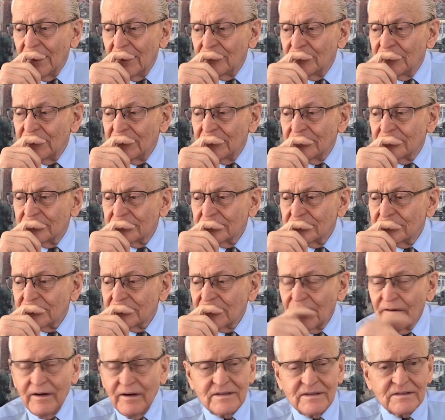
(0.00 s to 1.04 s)
mean,
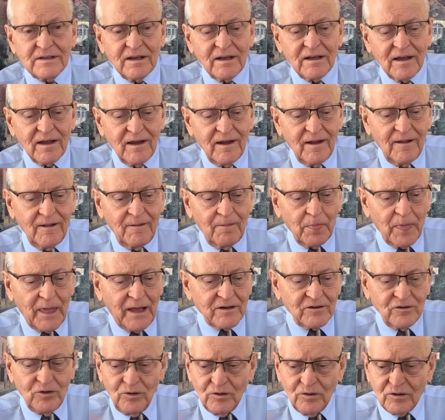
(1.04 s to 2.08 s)
crazy.
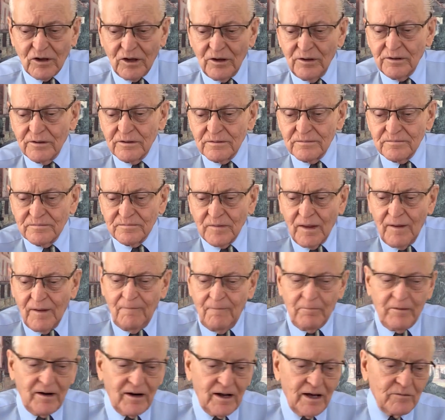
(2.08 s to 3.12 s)
Had no clue
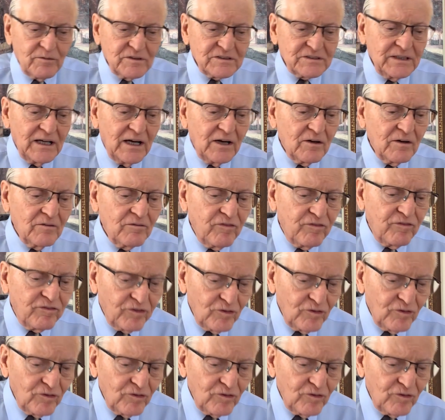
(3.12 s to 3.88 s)
that I was now